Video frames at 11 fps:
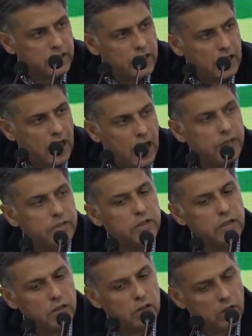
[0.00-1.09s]
and the
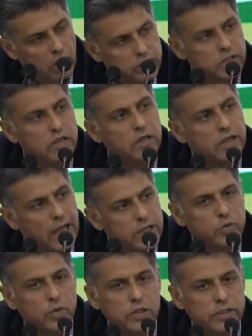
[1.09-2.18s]
logical
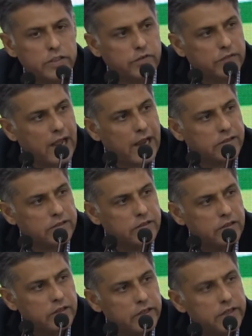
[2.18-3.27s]
casualty of that
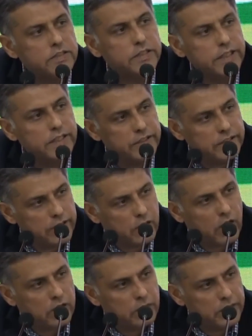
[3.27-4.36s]
is the Indian
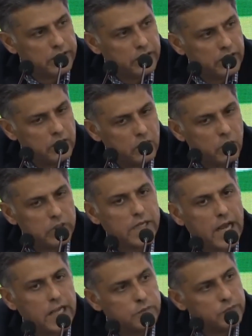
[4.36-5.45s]
economy, which
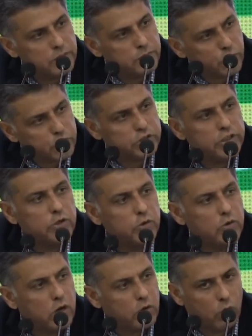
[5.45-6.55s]
has been pushed into
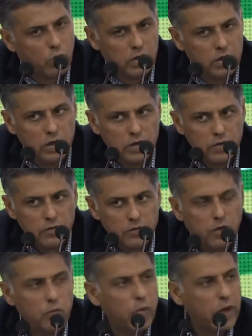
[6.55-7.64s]
a hole
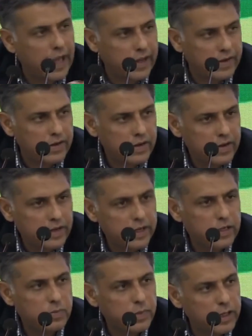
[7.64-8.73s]
from where
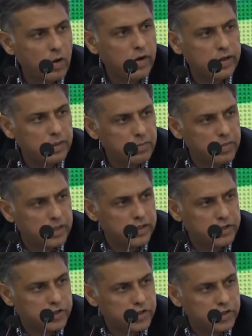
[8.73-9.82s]
it may not
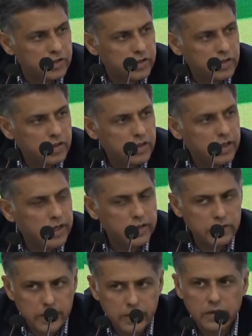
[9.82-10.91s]
emerge in
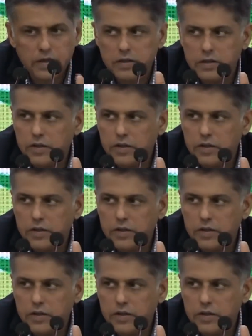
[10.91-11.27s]
the near